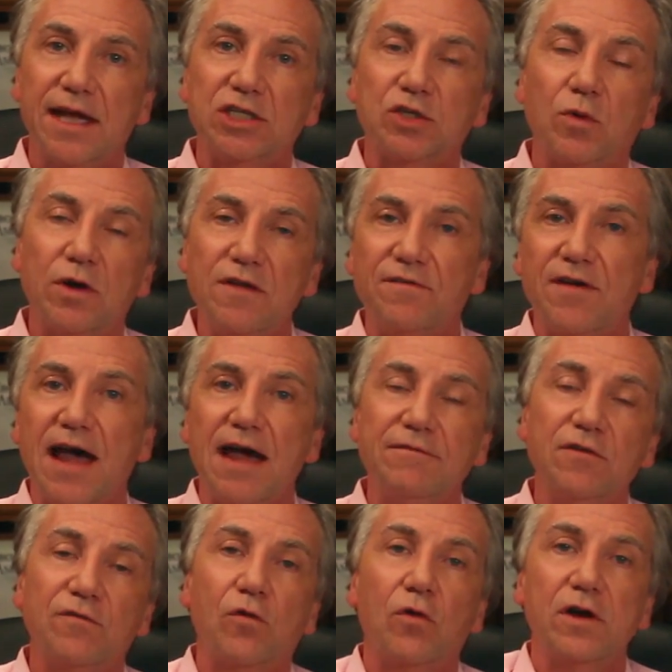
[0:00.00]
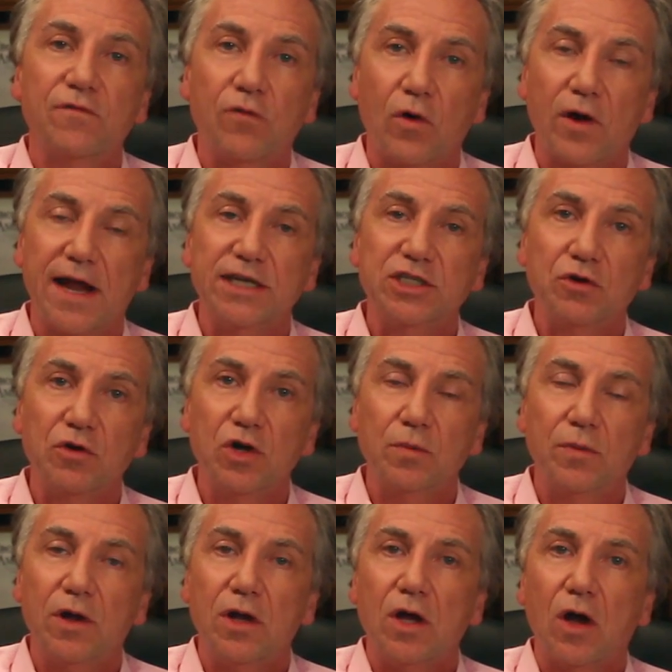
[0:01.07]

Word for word: that twenty-five to forty-four age group